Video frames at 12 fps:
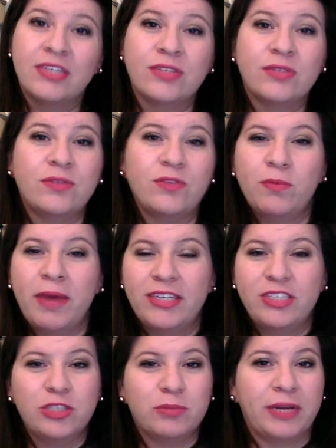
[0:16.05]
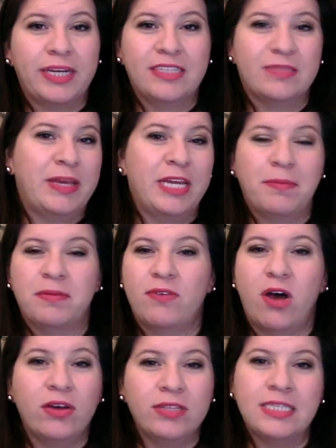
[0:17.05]
So if you imagine your brain is made up
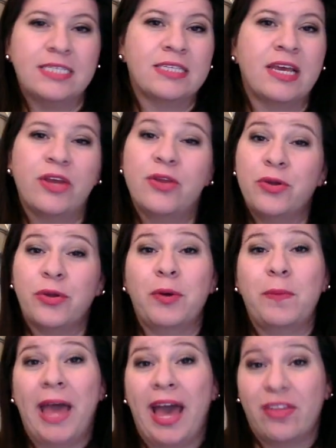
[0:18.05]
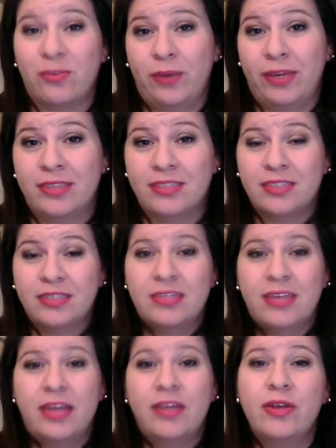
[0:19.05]
of all these neural pathways,
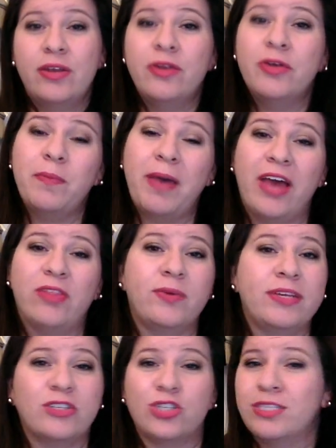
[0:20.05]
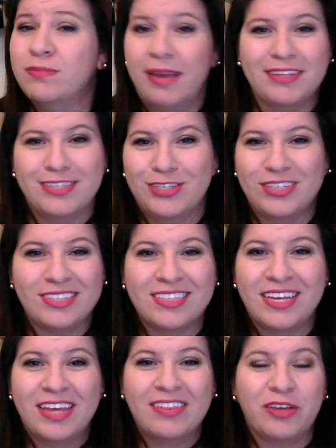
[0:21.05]
and neural pathways are just
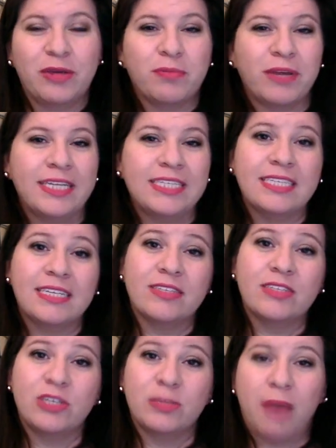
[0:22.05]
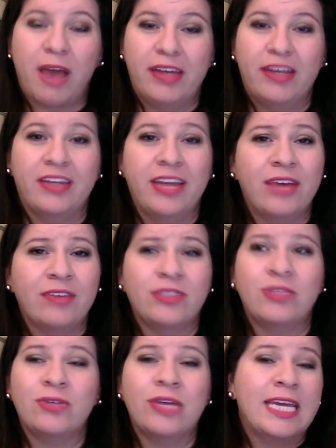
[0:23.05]
messages that your brain sends to your body on how
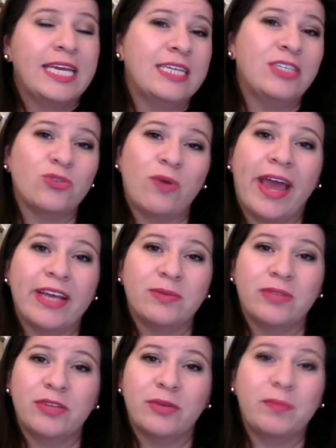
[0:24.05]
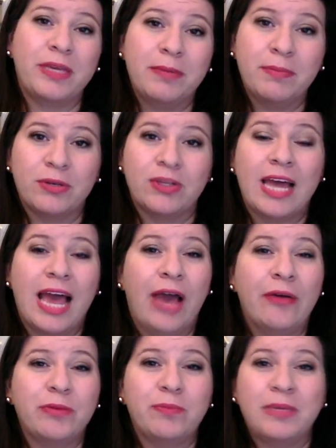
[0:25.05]
to interact with other people,
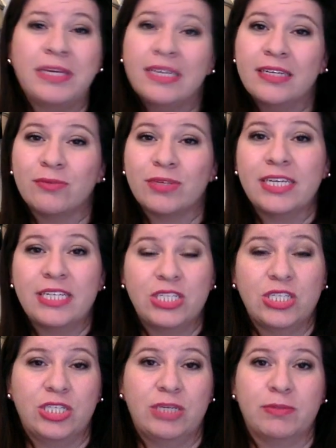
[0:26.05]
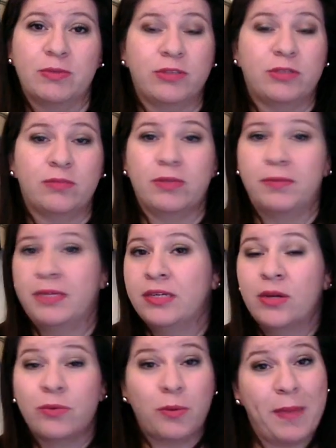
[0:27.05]
how to be in relationships, whether they
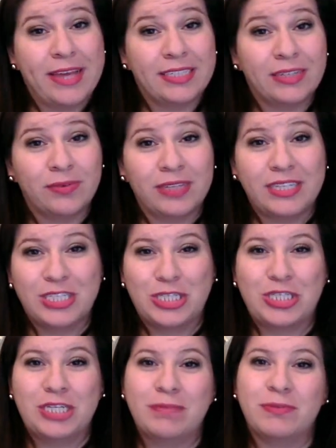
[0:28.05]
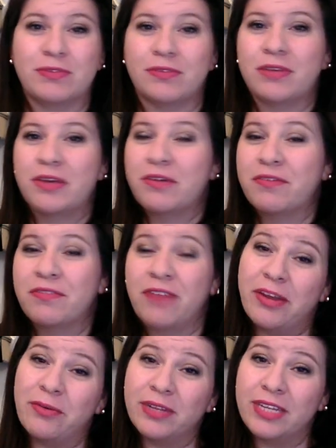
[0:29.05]
be romantic relationships or
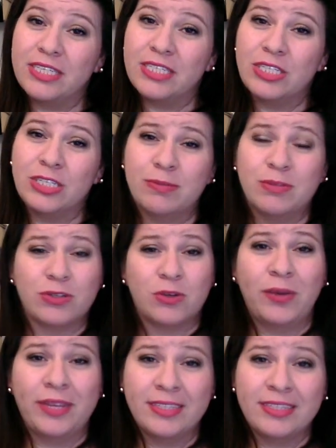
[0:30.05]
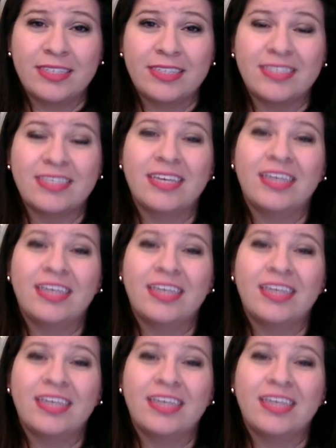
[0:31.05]
friend relationships or acquaintances.